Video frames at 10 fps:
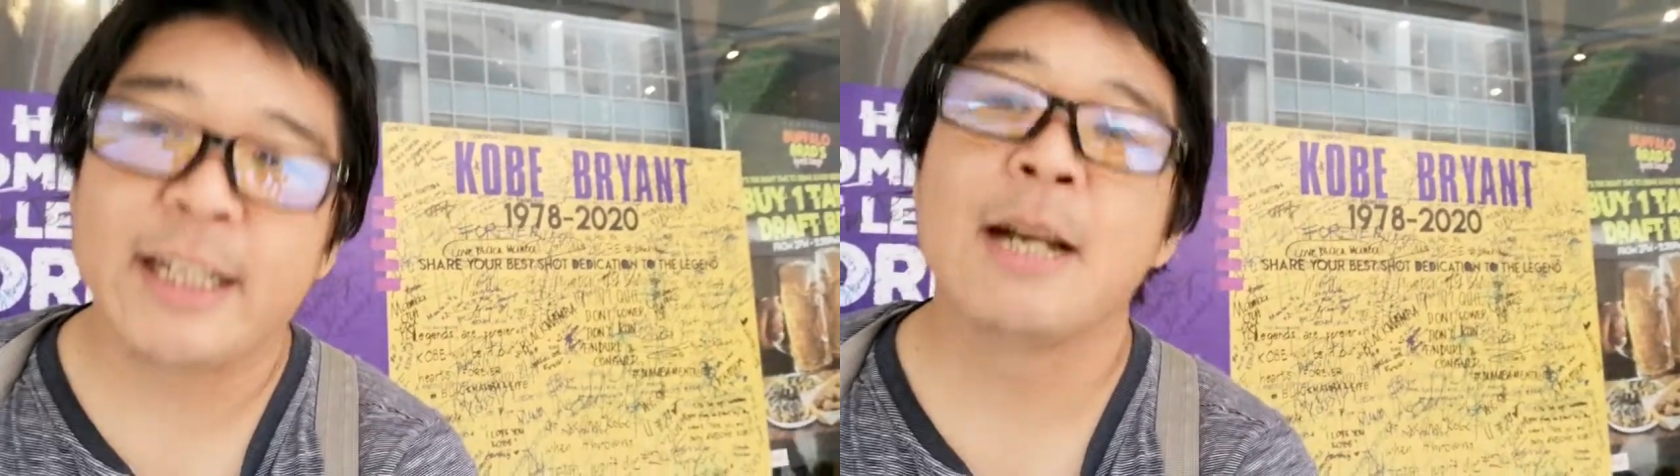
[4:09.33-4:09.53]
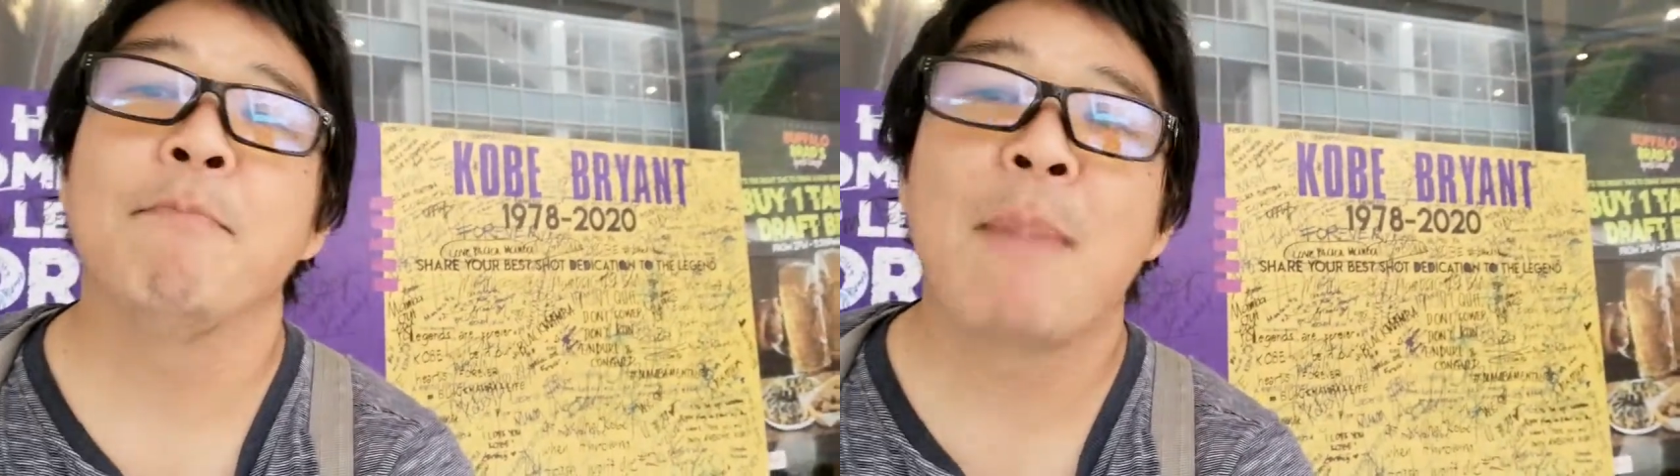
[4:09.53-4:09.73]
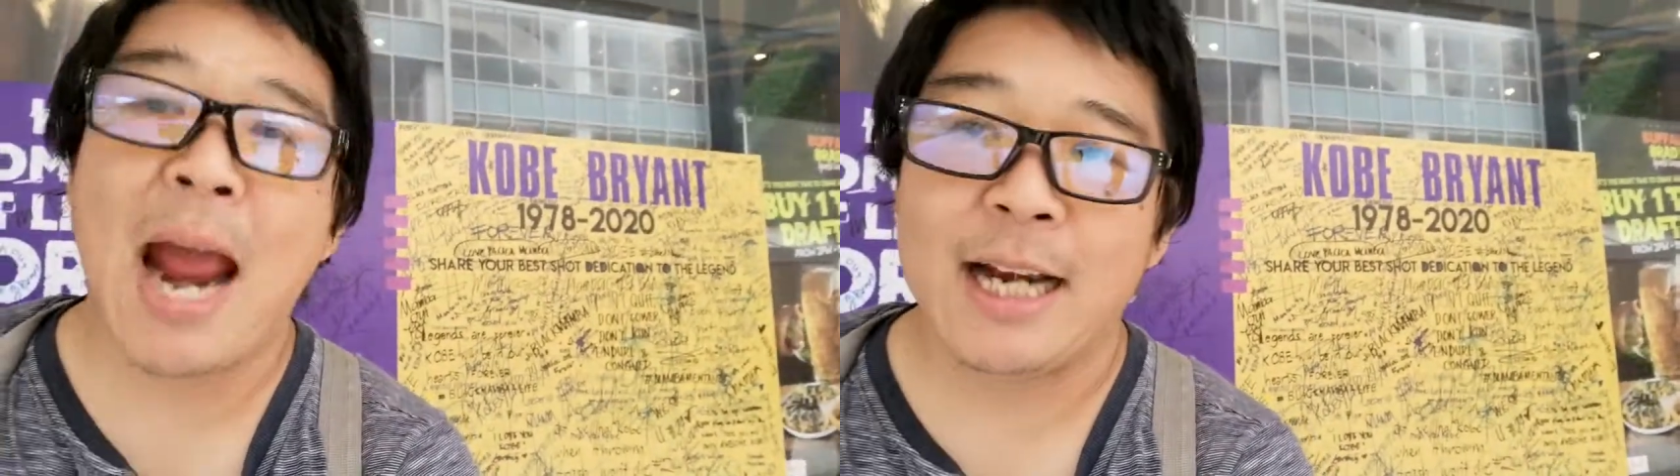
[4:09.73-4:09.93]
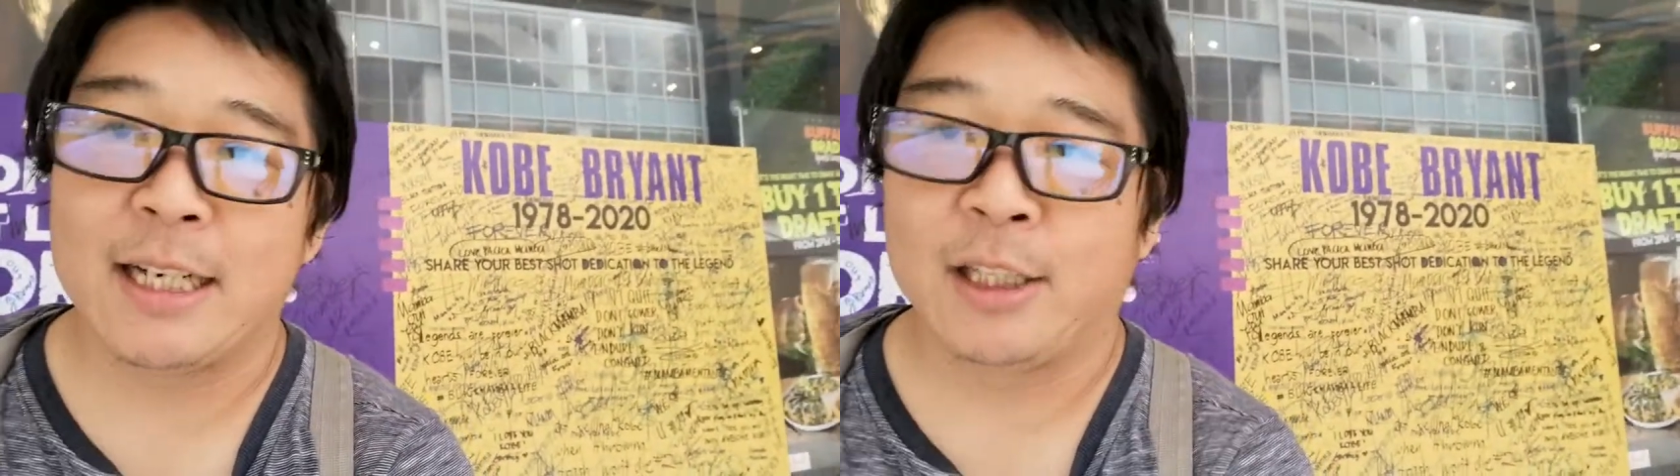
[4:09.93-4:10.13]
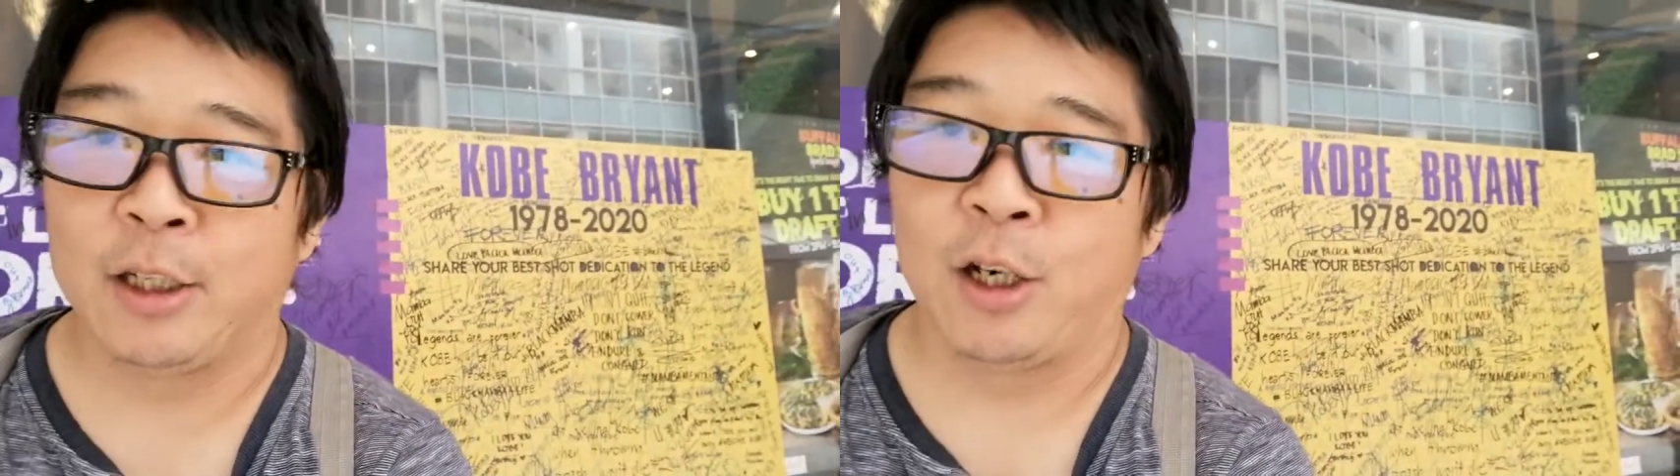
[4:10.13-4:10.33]
can
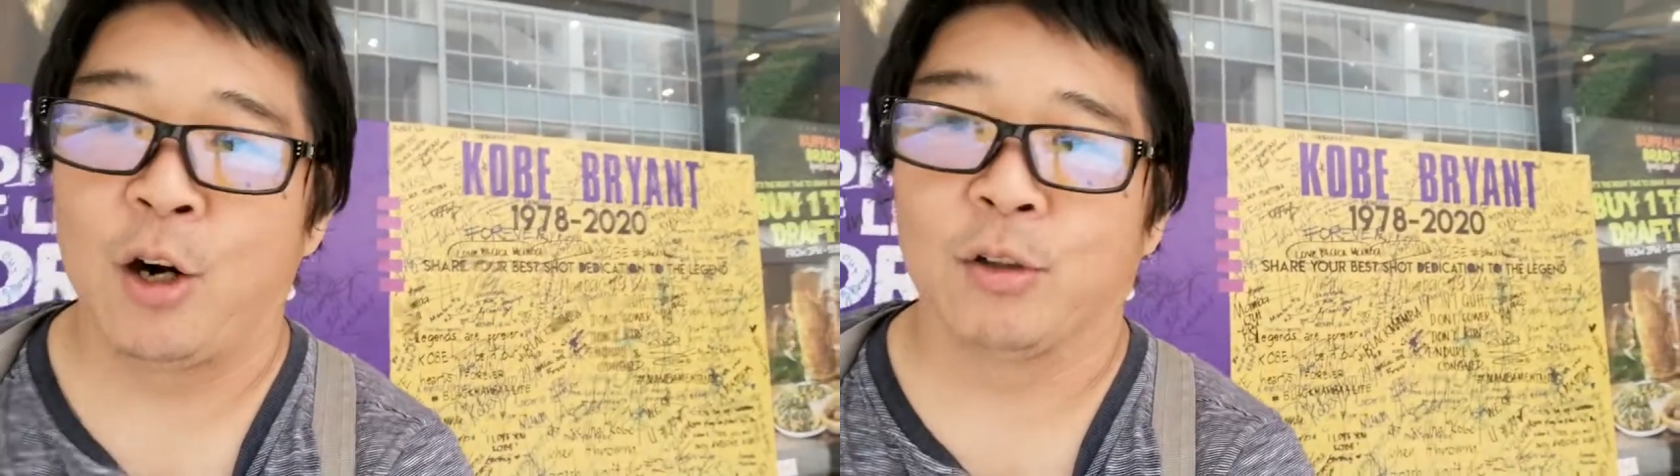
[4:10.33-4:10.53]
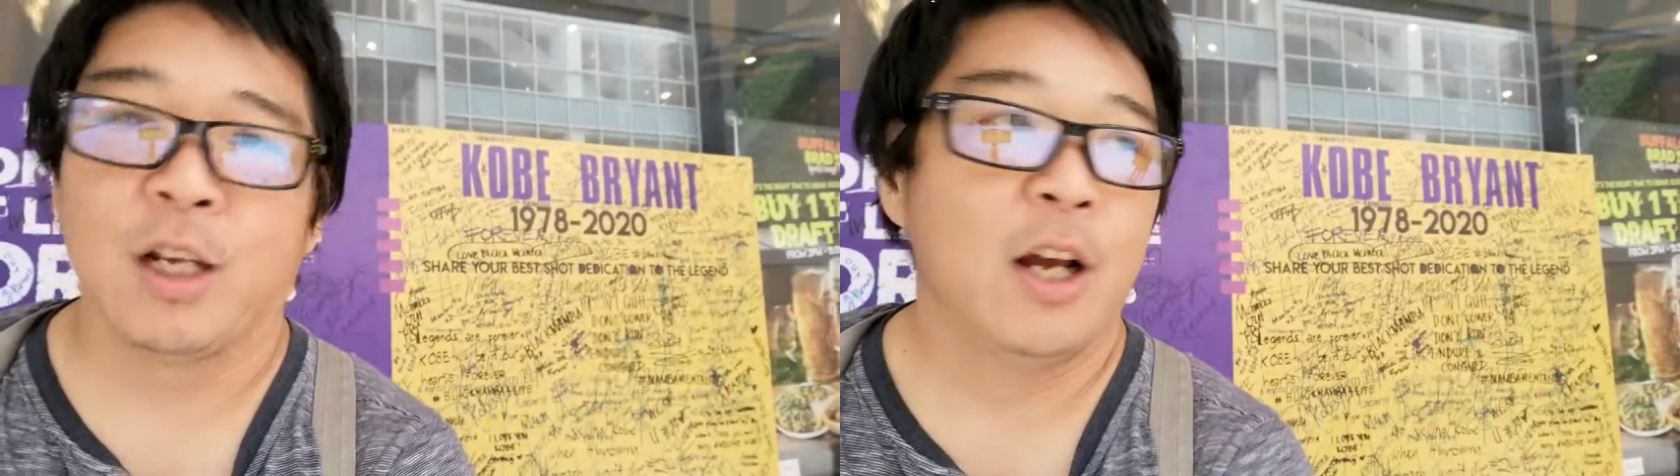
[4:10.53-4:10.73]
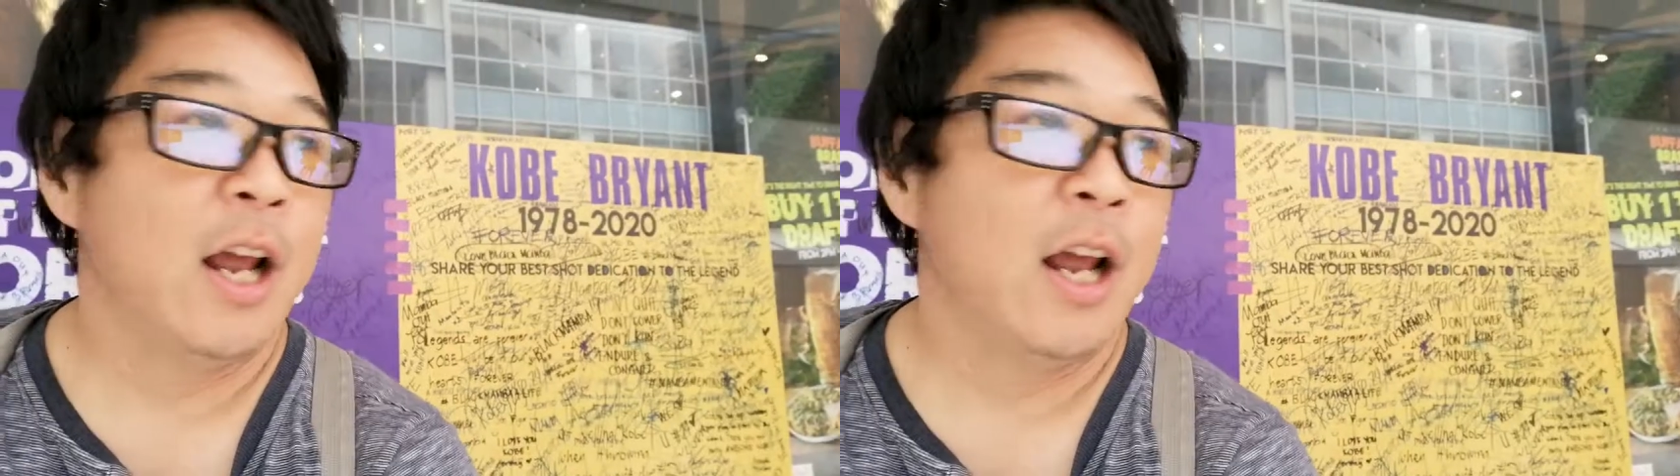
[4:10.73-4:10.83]
manage the girls.